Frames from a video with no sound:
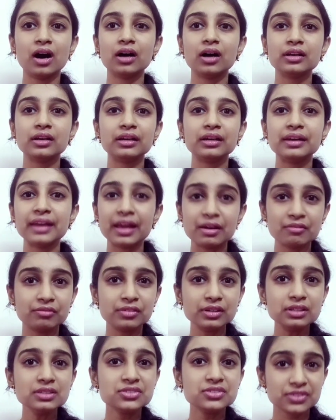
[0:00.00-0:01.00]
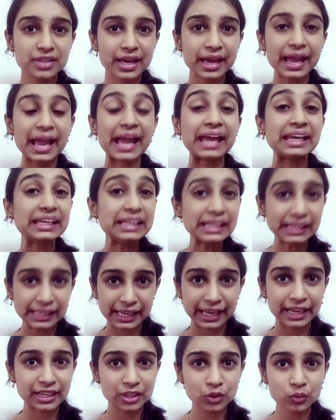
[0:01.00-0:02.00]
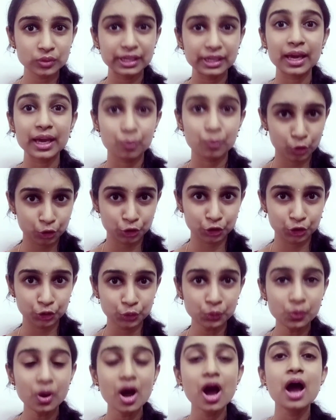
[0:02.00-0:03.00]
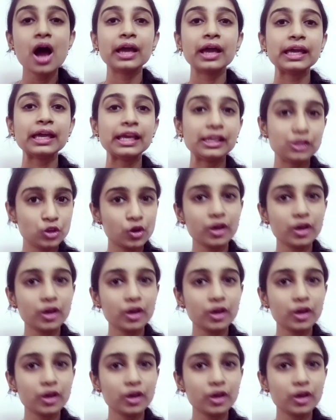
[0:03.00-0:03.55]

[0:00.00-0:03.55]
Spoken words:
never say any negative thing about you in your